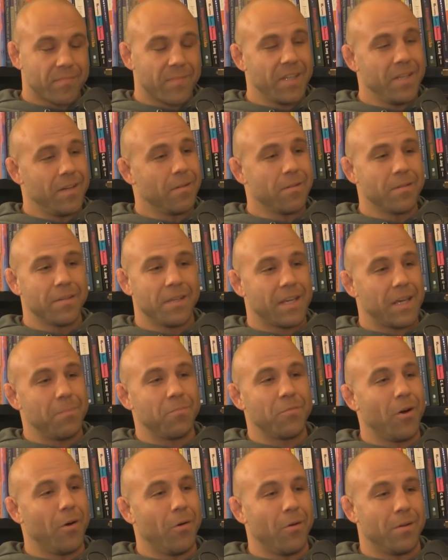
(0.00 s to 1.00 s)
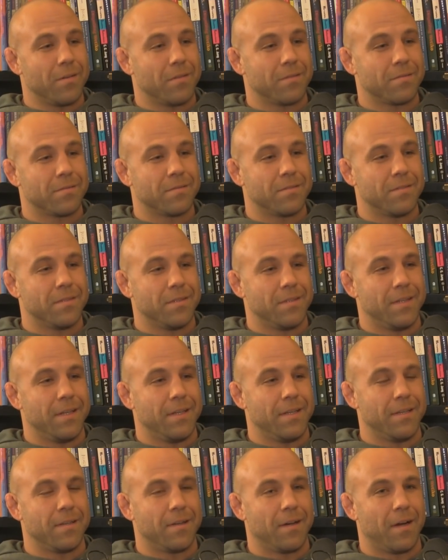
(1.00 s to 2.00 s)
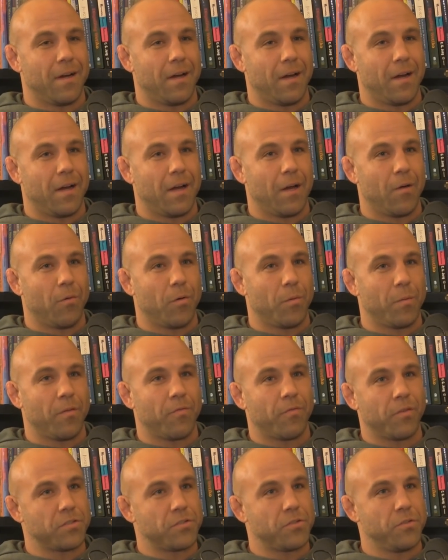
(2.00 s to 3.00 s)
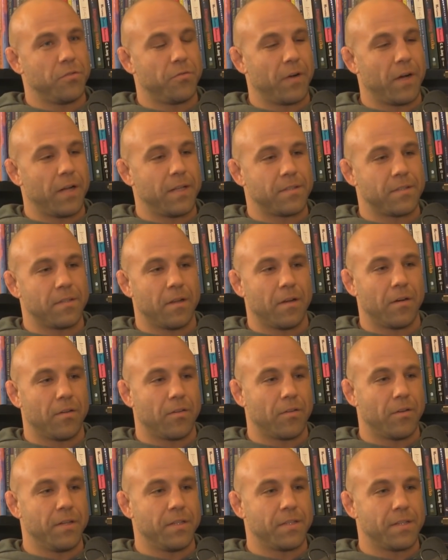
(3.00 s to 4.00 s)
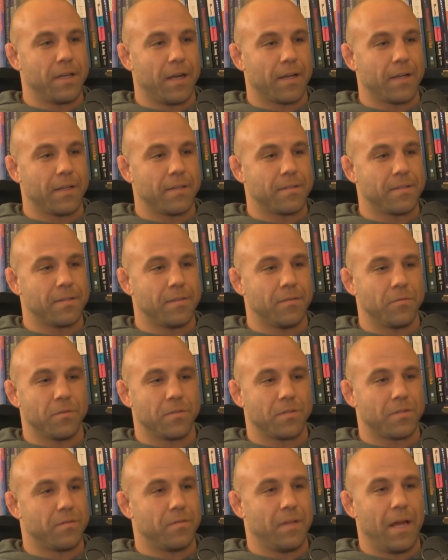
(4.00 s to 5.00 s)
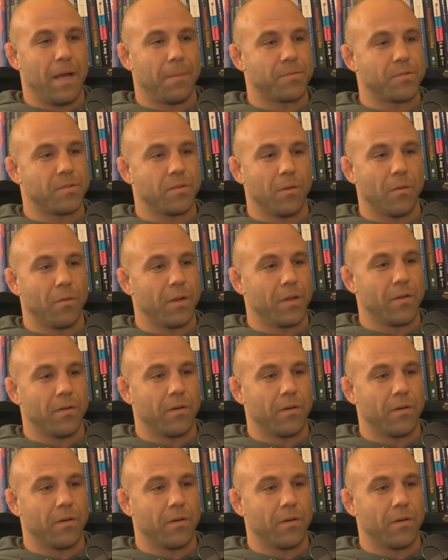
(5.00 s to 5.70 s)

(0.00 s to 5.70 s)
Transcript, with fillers: you know, you keep going. And uh, I won my first two fights in under 30 seconds and was absolutely